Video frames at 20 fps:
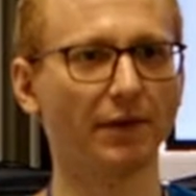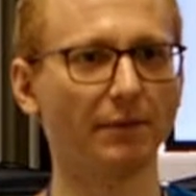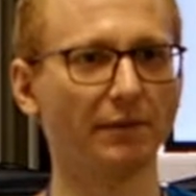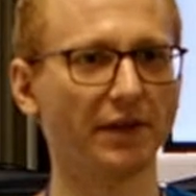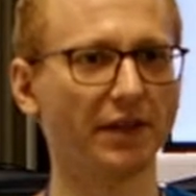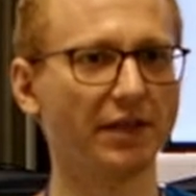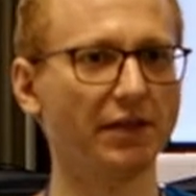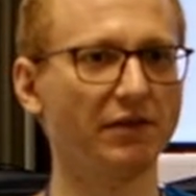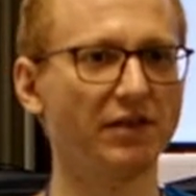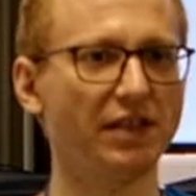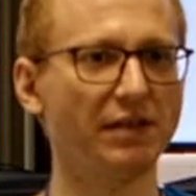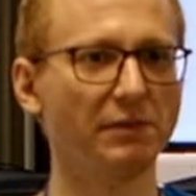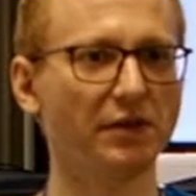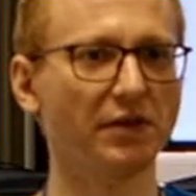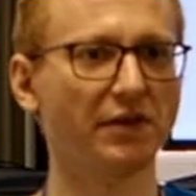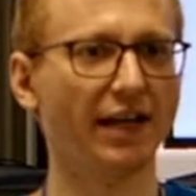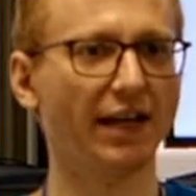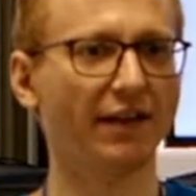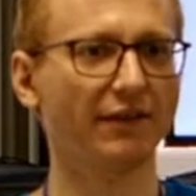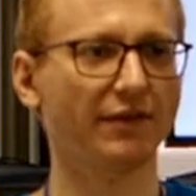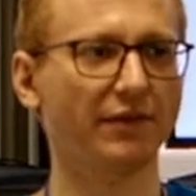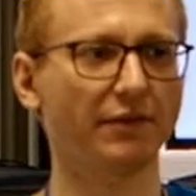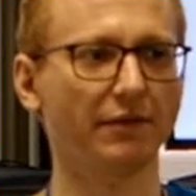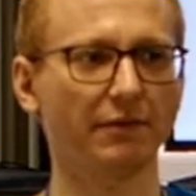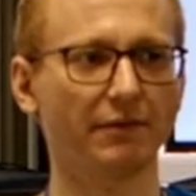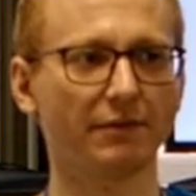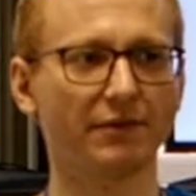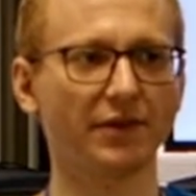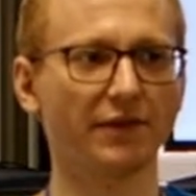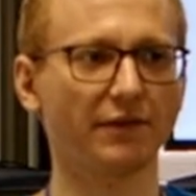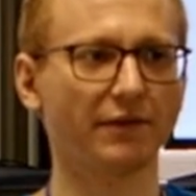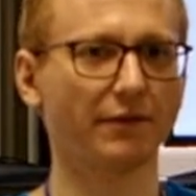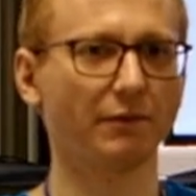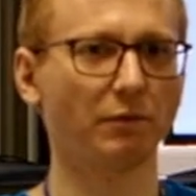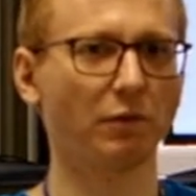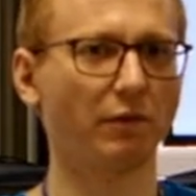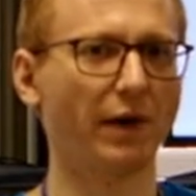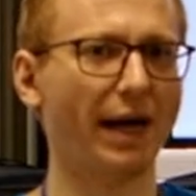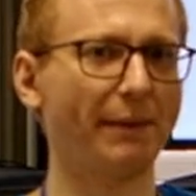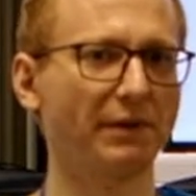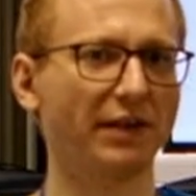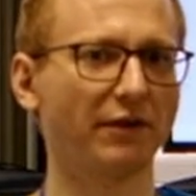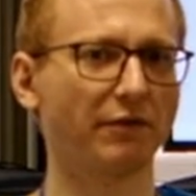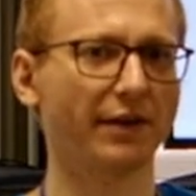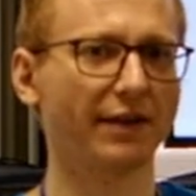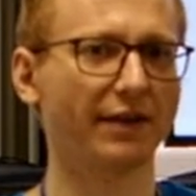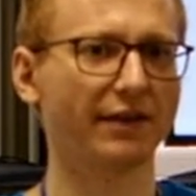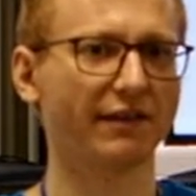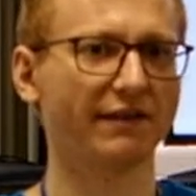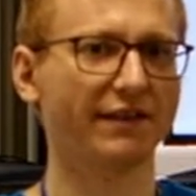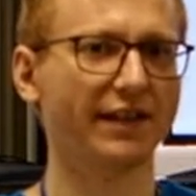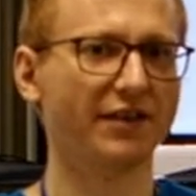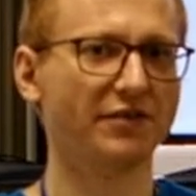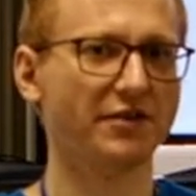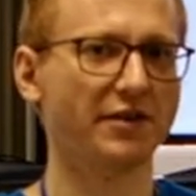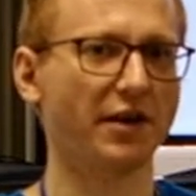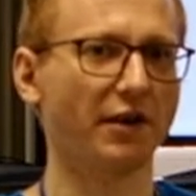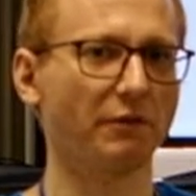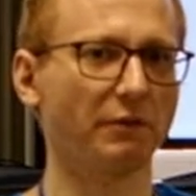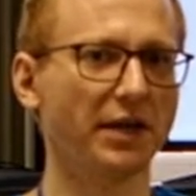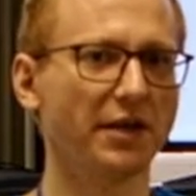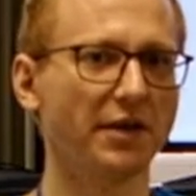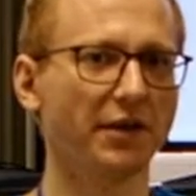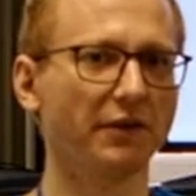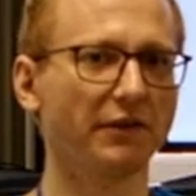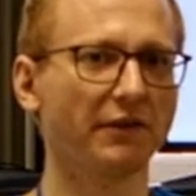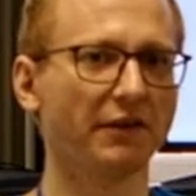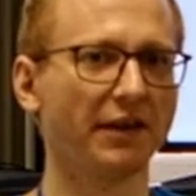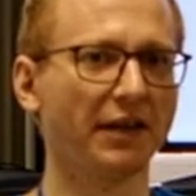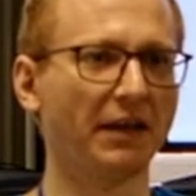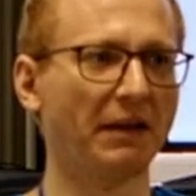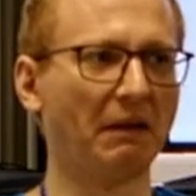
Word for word: from the Qt mutex to just wrapping critical section on Windows.